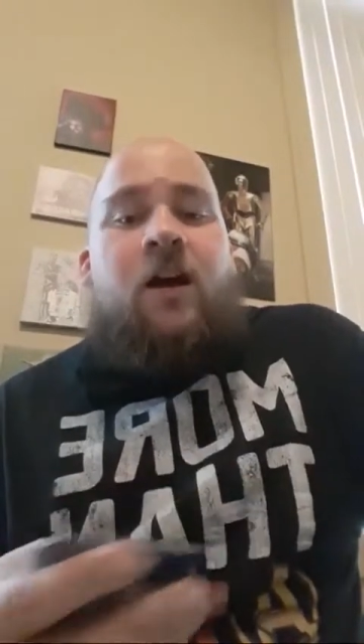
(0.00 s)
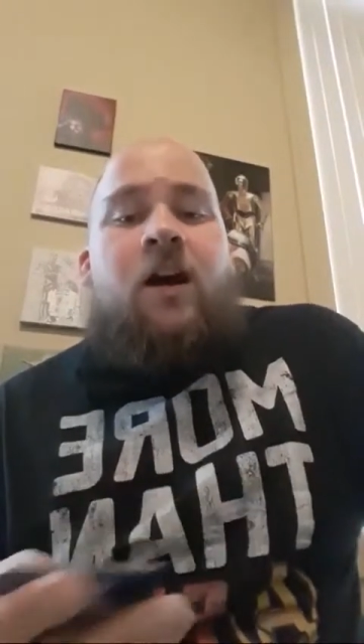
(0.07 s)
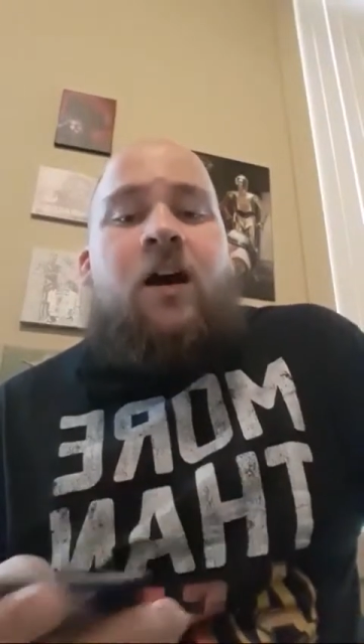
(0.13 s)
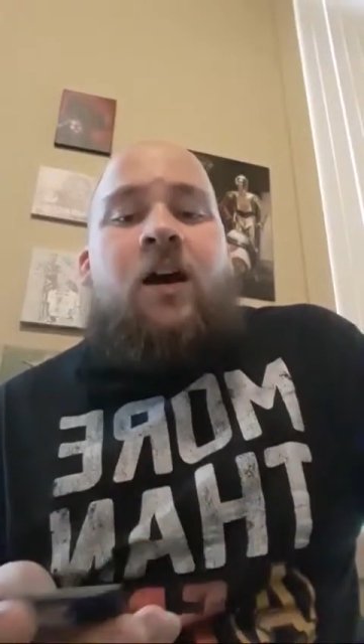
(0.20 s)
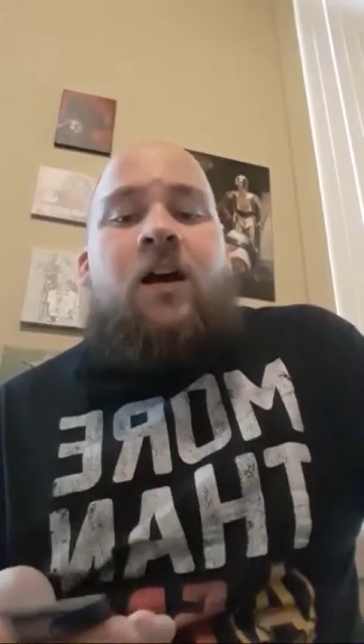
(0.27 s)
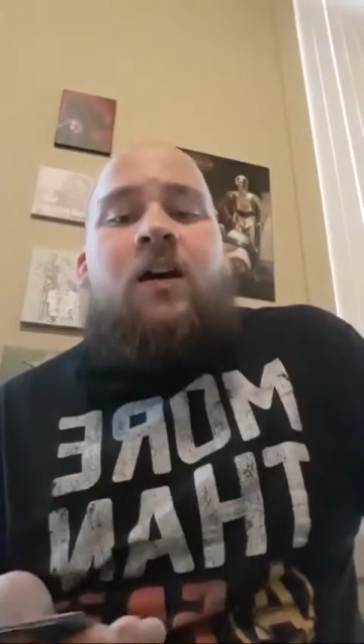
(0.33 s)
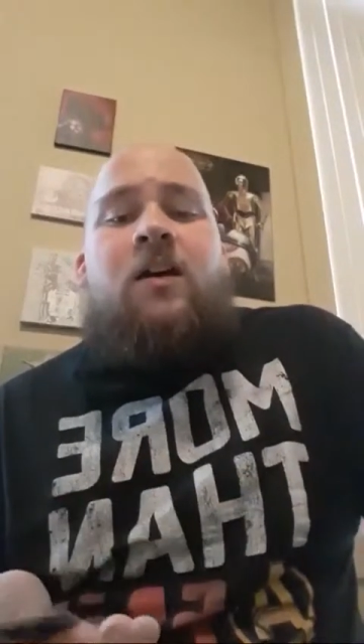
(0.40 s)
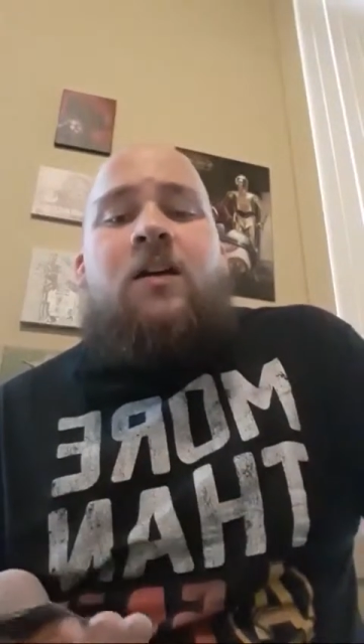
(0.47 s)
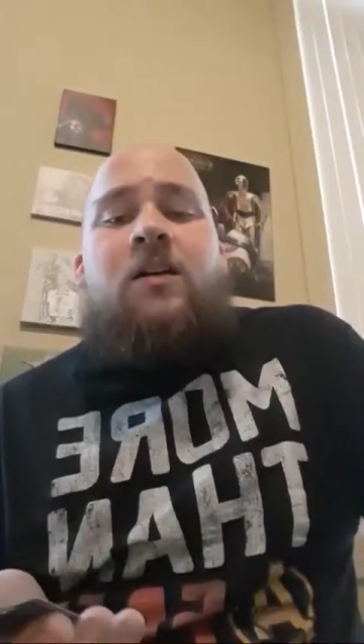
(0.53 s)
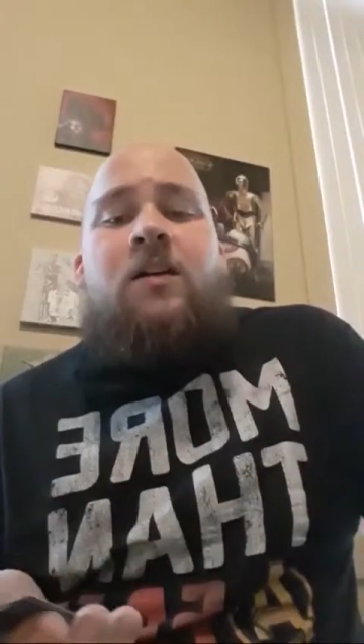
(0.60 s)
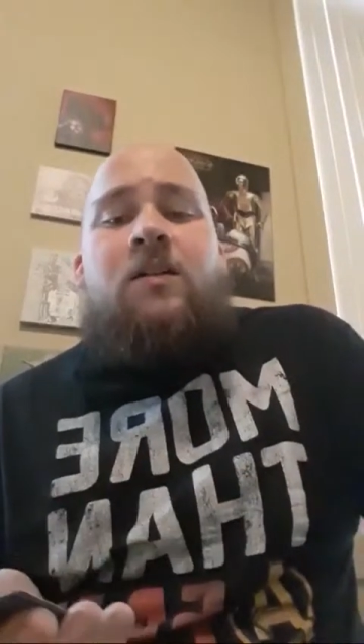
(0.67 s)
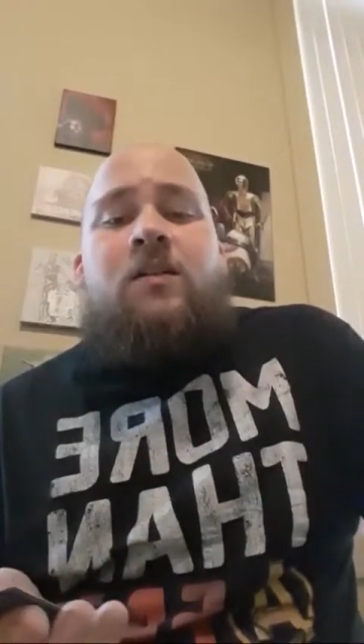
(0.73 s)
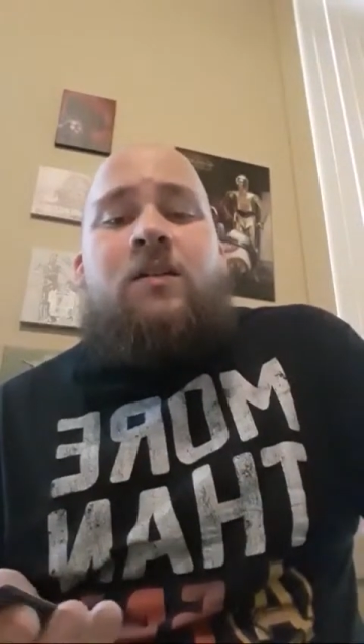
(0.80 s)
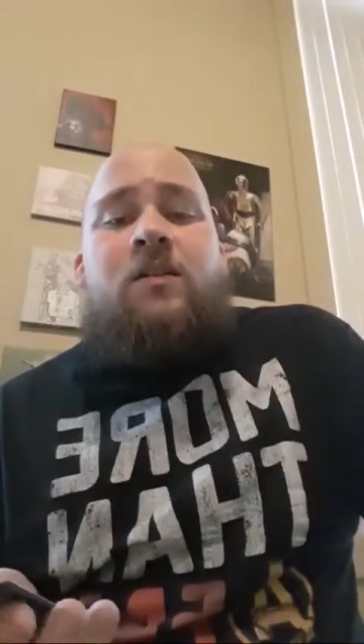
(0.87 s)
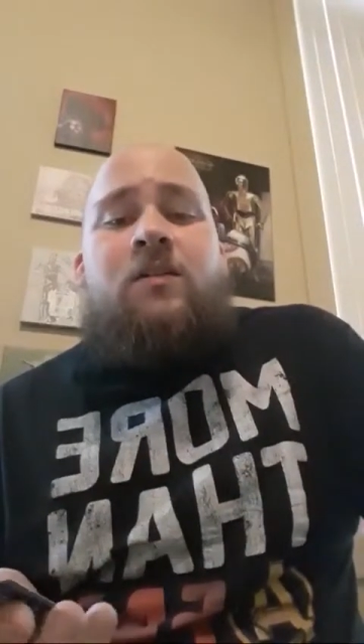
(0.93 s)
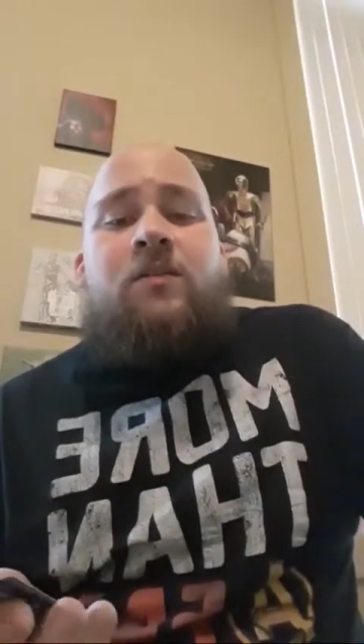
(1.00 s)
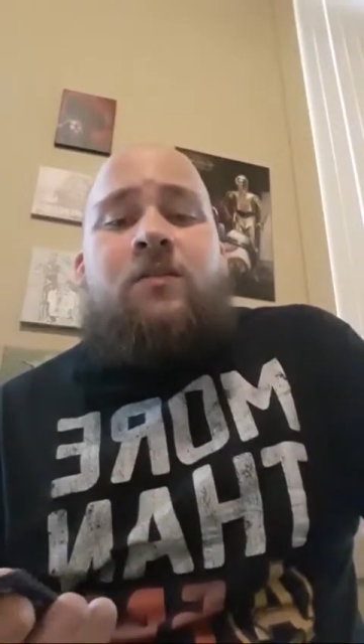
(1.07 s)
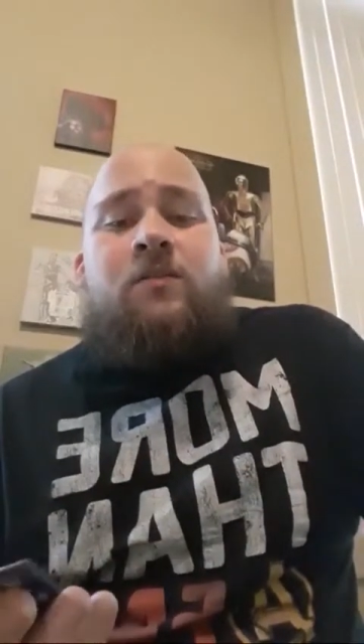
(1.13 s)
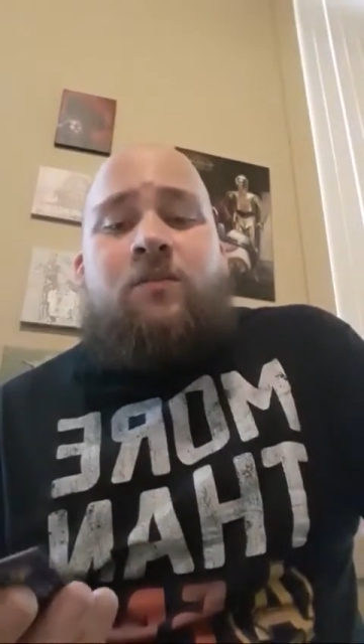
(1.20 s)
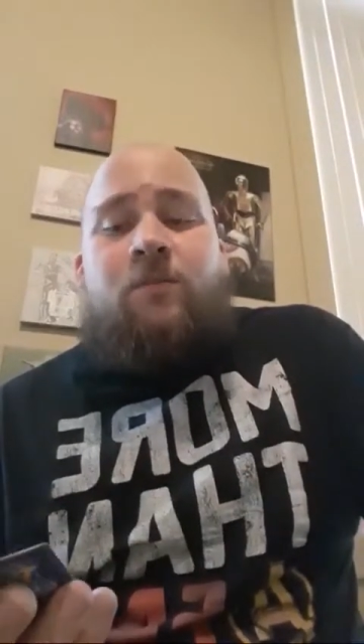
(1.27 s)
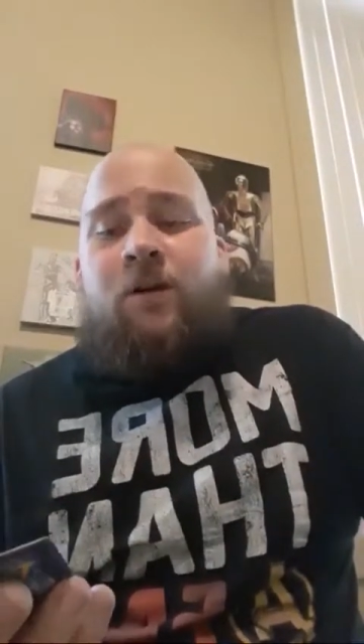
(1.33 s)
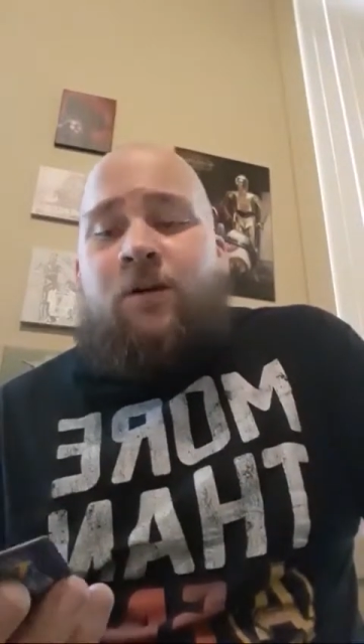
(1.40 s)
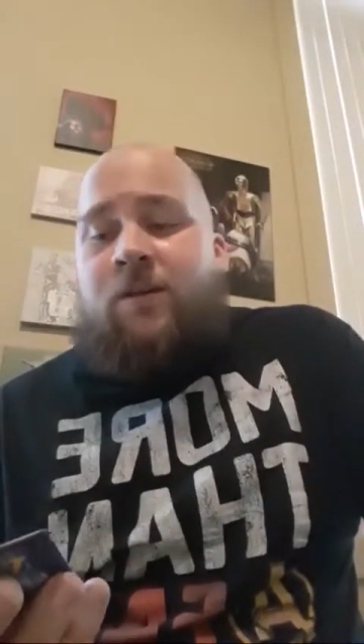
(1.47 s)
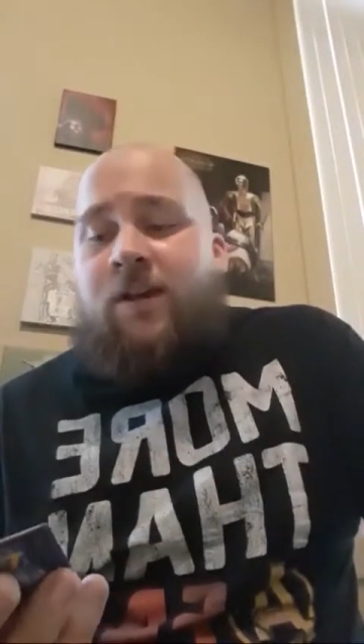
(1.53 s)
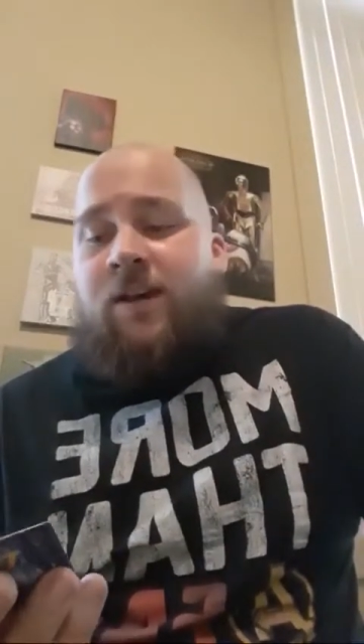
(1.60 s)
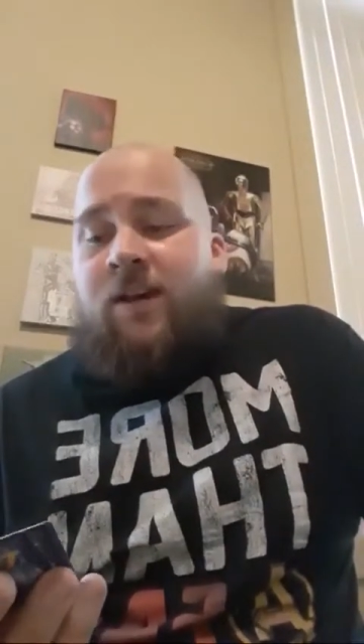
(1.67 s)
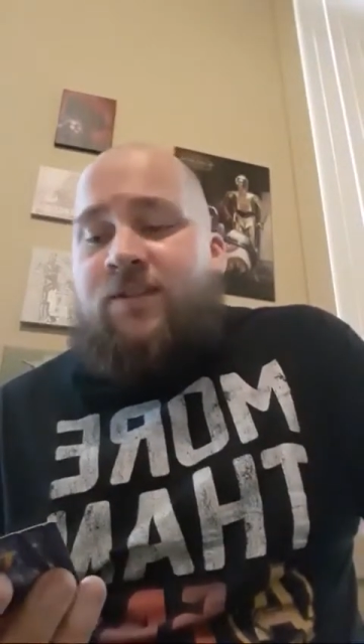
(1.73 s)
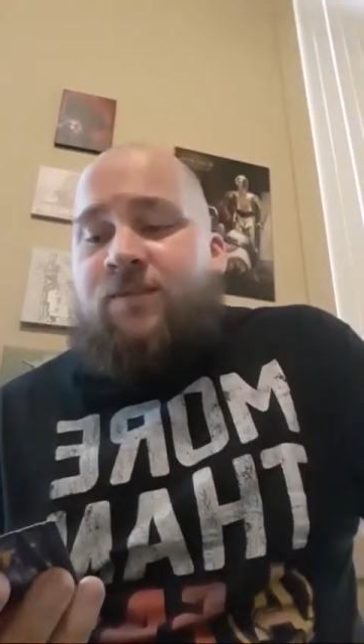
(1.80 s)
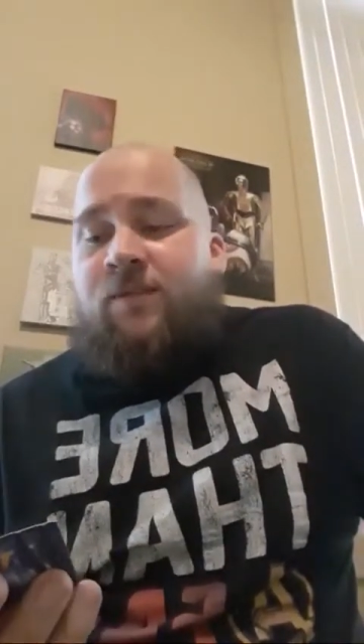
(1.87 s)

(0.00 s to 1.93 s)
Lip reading: Oh, okay.